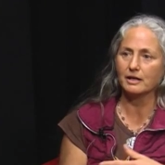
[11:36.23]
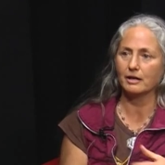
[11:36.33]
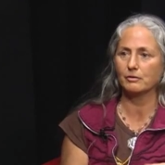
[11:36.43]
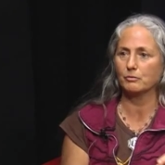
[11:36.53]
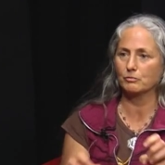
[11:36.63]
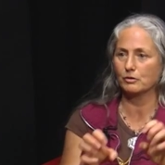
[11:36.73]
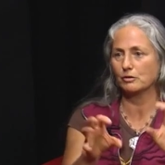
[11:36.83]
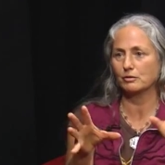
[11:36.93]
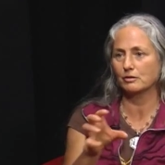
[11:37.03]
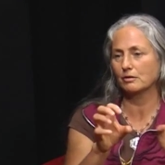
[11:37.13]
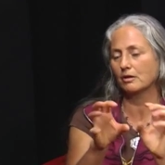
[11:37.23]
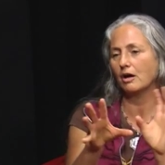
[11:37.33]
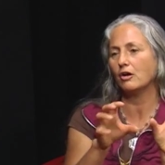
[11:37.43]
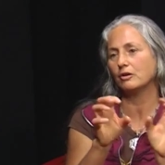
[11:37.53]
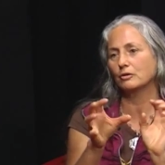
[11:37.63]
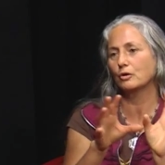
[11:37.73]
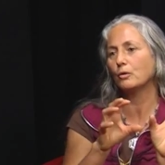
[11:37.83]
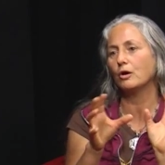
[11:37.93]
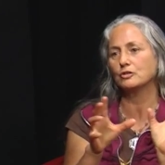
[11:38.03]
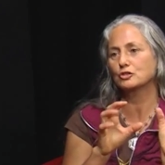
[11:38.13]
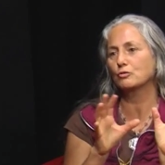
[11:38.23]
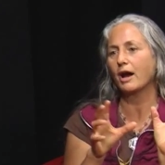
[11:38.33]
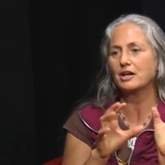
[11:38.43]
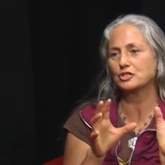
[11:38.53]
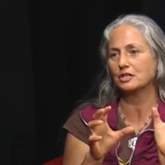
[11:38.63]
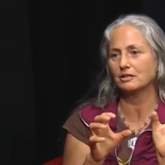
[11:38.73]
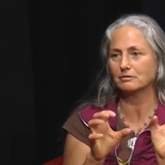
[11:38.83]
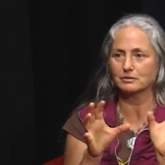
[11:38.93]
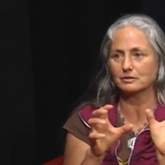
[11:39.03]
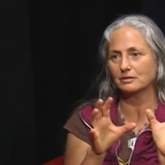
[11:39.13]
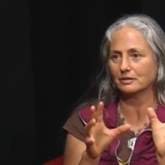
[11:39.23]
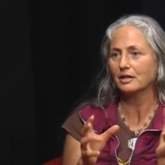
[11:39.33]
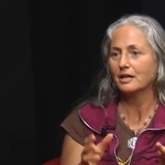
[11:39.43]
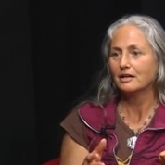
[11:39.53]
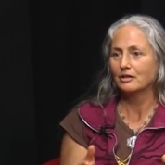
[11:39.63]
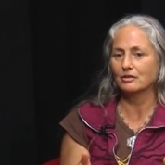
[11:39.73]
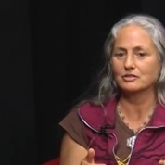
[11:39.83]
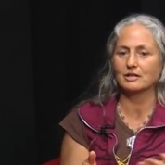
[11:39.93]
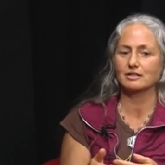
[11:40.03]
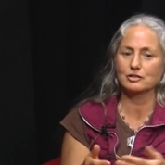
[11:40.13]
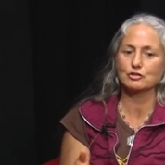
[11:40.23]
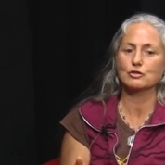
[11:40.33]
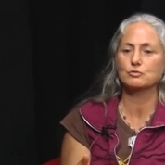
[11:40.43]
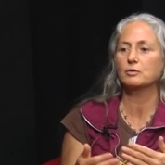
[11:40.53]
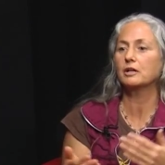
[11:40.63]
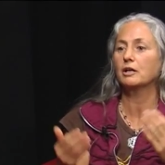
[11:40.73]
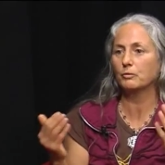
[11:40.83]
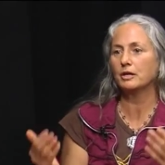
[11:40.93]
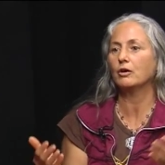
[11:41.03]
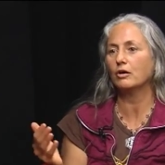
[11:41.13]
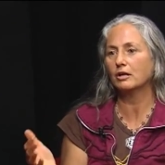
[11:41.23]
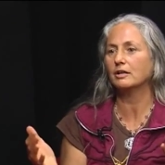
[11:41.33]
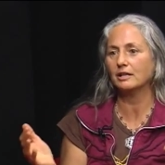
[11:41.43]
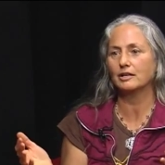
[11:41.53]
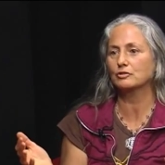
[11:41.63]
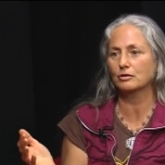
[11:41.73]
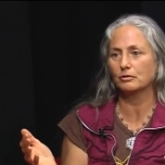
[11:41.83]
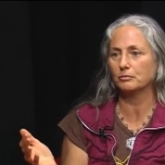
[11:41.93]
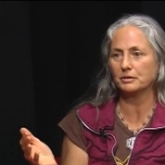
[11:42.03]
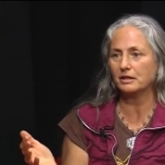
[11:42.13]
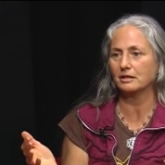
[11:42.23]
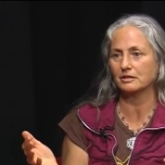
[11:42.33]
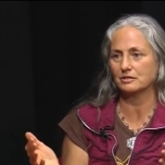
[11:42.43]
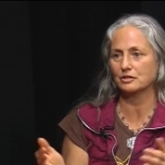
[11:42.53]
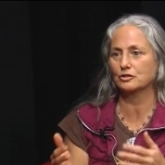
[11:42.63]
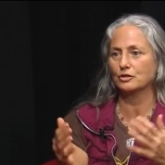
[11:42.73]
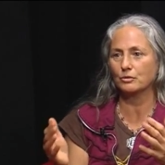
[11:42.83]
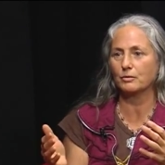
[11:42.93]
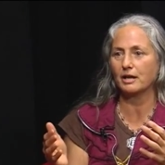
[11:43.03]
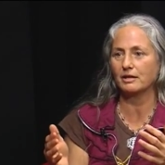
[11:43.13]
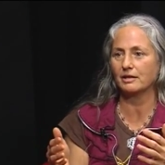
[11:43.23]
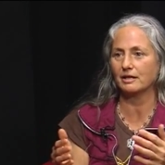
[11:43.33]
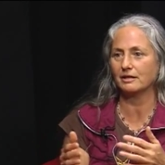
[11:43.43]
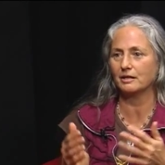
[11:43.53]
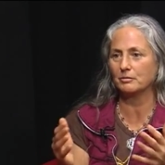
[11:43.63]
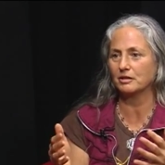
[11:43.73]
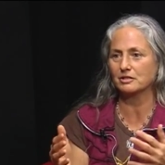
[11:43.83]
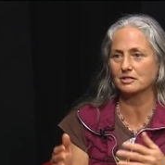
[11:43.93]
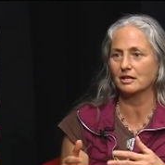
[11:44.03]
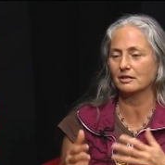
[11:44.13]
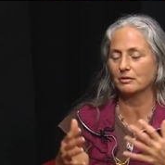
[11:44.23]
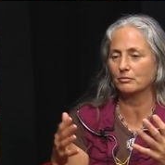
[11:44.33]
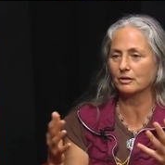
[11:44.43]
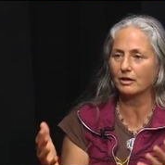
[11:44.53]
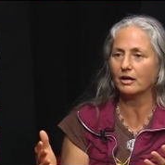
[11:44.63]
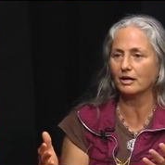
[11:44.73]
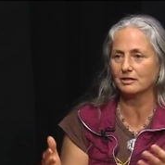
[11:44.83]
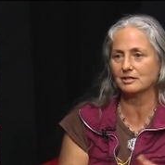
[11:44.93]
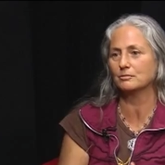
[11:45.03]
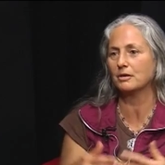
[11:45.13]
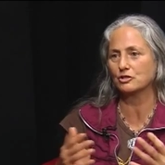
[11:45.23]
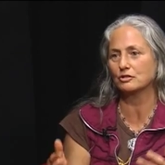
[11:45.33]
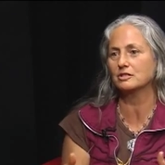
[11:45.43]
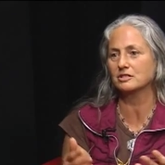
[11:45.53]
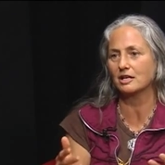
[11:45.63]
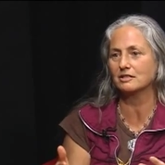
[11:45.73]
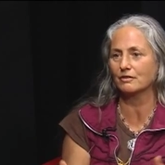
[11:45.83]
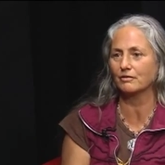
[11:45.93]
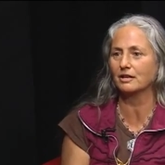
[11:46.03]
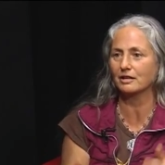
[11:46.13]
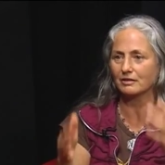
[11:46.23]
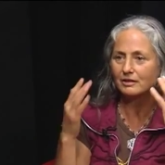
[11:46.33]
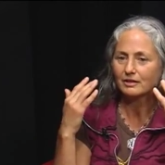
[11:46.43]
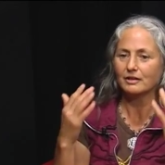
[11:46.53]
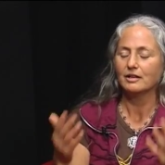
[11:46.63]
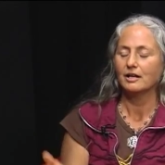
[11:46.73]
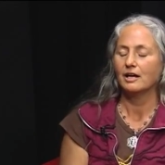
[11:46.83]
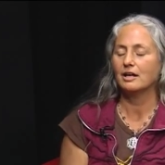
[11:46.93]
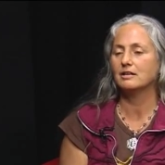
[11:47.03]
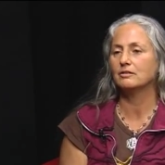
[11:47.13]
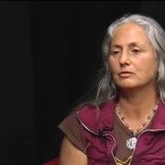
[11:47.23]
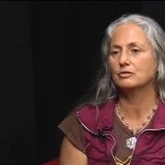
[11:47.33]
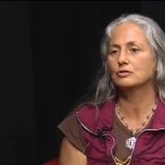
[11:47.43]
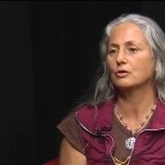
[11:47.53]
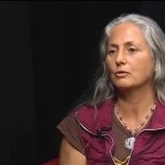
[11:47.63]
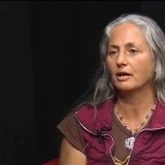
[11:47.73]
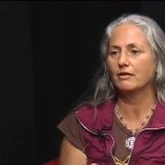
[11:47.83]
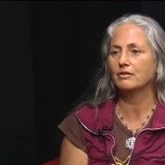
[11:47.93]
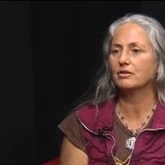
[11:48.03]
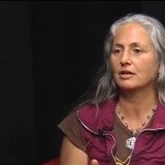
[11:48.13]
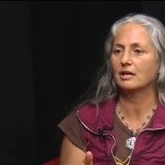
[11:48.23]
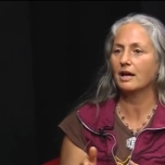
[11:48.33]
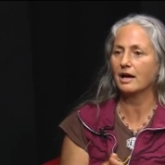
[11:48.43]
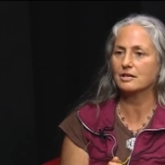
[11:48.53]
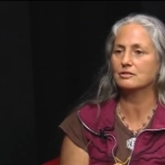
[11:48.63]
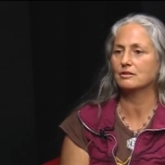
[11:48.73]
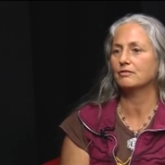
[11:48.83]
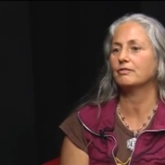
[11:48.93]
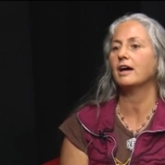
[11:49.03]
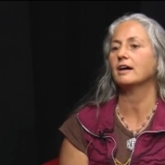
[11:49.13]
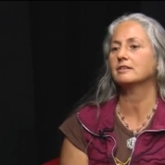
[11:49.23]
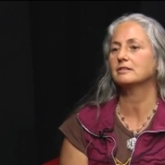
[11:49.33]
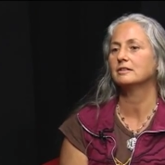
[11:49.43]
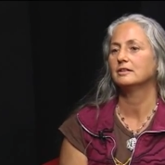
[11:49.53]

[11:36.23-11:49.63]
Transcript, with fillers: and it would go all scratchy and grrr. You know, it's like it shows we are electrical beings. There's no way that anybody could say that we're not. It's measured, it's scientific, and so everything has an effect,